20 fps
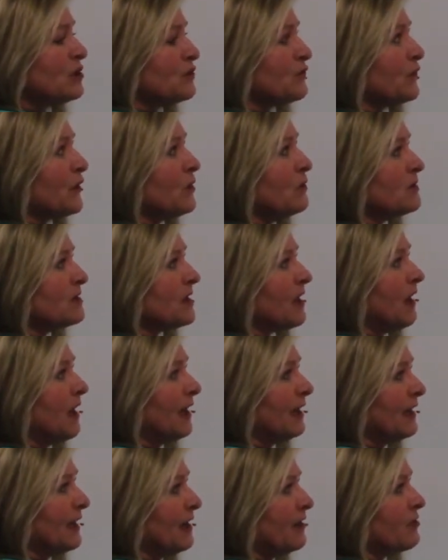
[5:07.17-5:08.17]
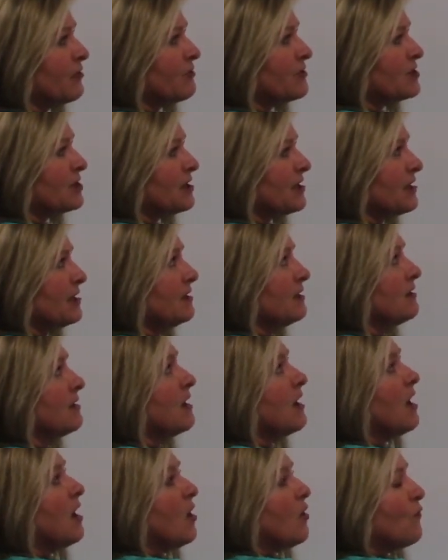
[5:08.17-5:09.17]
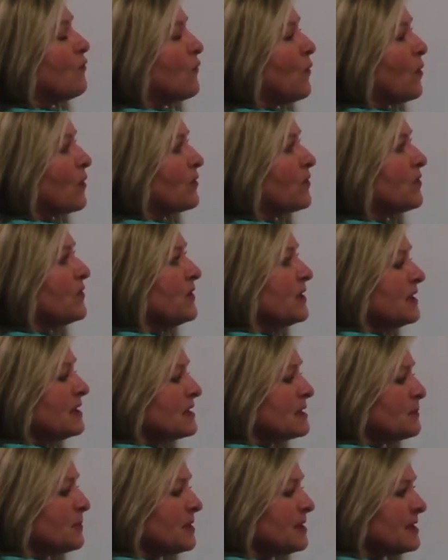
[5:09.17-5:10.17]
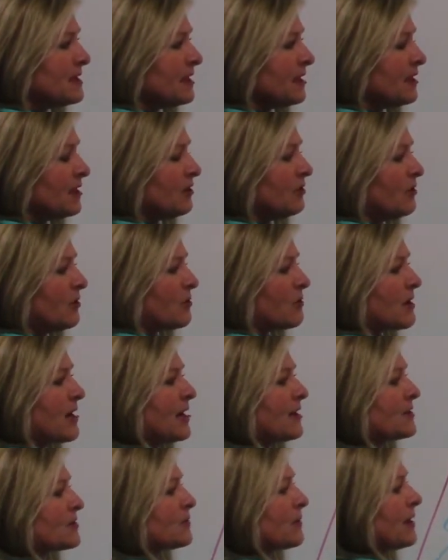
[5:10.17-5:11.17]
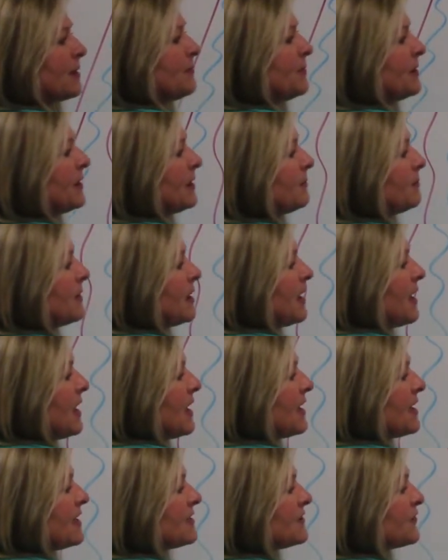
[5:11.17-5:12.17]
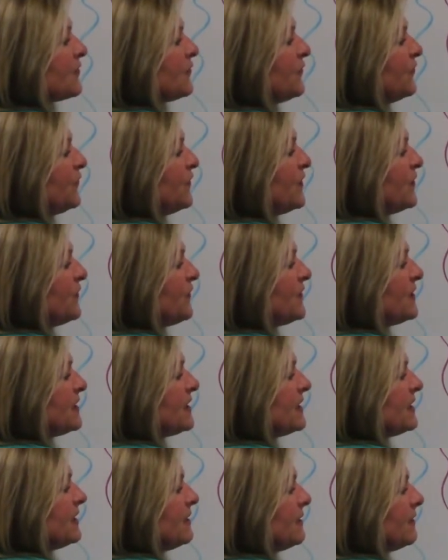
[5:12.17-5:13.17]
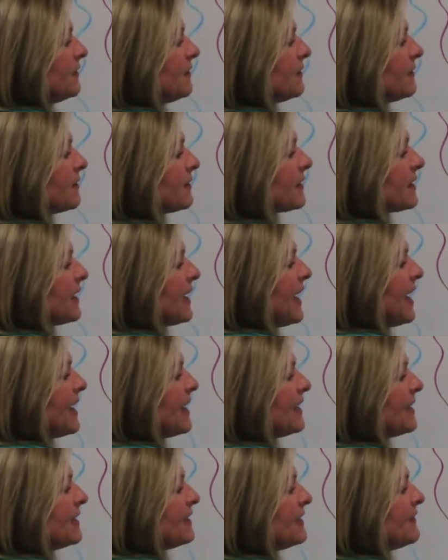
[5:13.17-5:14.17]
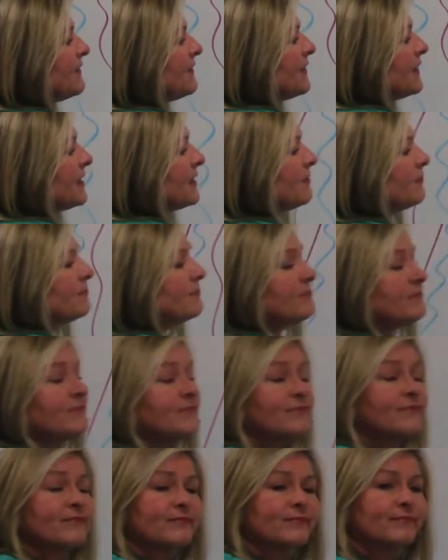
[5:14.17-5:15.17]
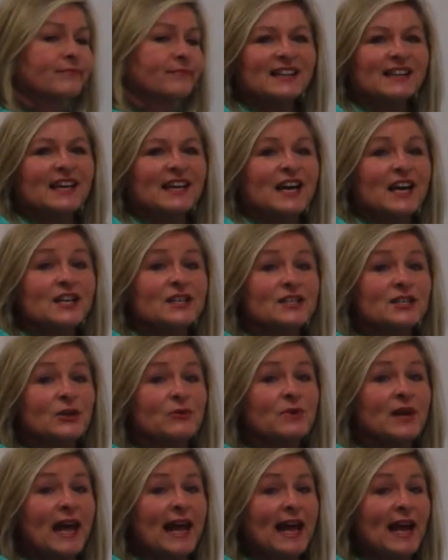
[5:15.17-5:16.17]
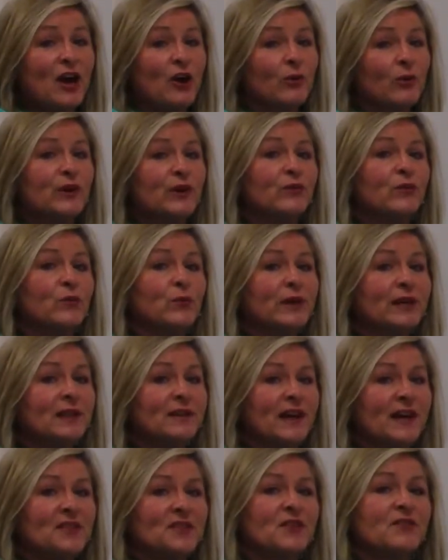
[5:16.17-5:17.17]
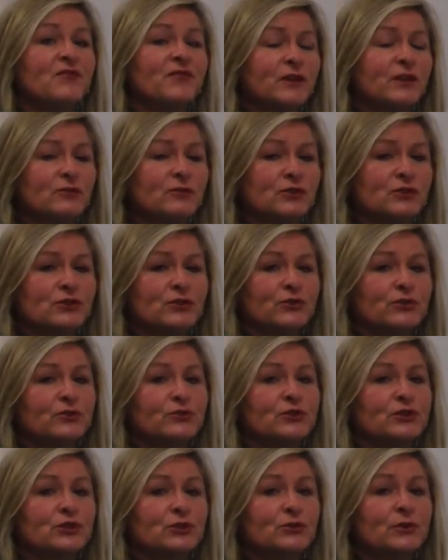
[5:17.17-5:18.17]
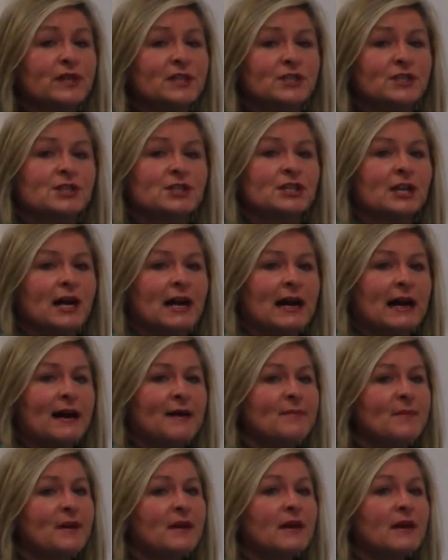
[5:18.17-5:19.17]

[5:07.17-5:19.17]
photon energy for this particular X-ray beam is 50 keV. So now if we let the filter do its job,